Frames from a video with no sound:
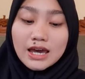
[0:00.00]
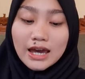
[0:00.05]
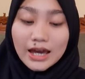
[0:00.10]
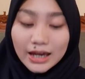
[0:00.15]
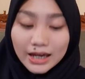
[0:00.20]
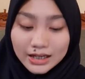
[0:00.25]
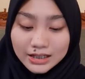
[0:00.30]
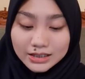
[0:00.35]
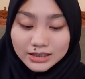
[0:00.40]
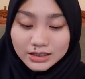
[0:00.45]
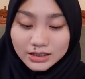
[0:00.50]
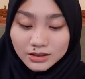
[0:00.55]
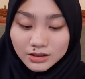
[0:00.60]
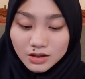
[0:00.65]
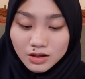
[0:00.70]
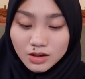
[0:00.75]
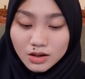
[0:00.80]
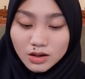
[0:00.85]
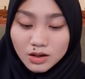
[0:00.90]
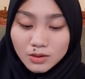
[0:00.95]
and
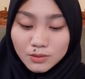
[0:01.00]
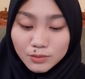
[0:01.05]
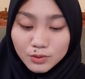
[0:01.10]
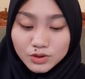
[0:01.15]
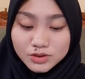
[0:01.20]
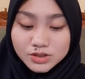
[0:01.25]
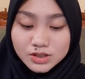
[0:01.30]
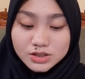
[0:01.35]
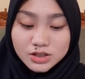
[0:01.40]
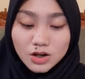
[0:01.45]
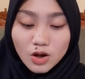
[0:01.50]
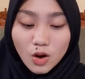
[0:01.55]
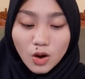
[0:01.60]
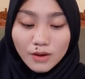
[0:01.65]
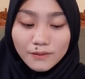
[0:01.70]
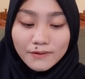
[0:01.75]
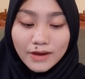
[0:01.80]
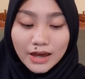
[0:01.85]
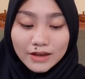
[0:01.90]
pronunciation of